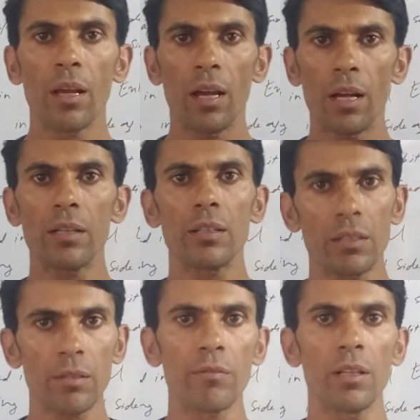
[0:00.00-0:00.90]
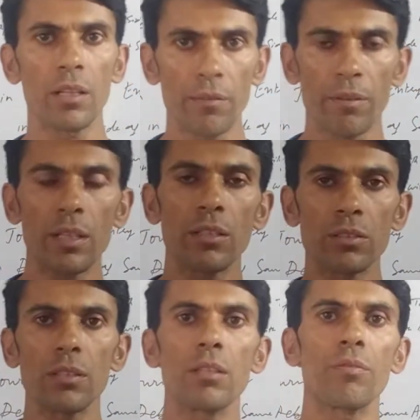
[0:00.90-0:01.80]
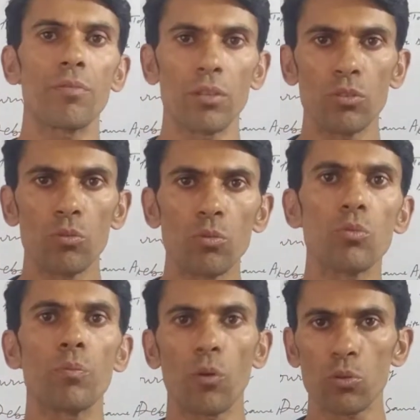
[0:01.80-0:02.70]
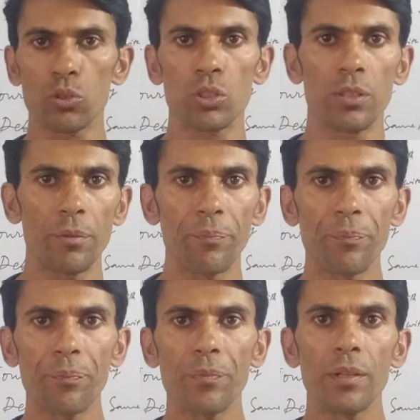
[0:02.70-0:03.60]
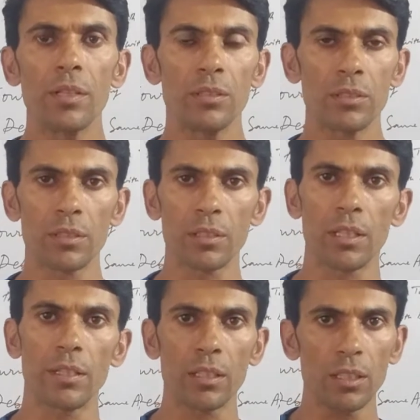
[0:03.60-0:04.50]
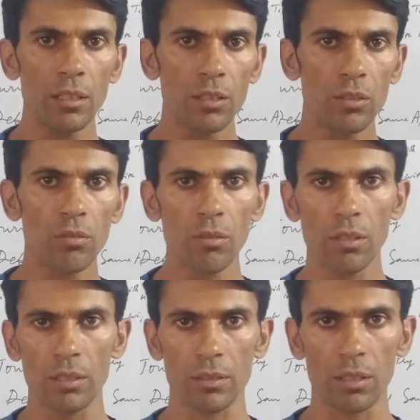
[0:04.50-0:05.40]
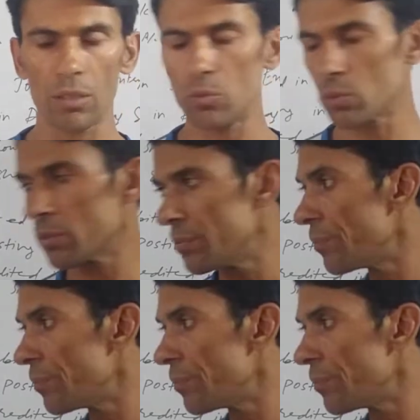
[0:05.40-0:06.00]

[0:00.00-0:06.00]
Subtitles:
and it is very easy for you to post journal entry to ledger accounts.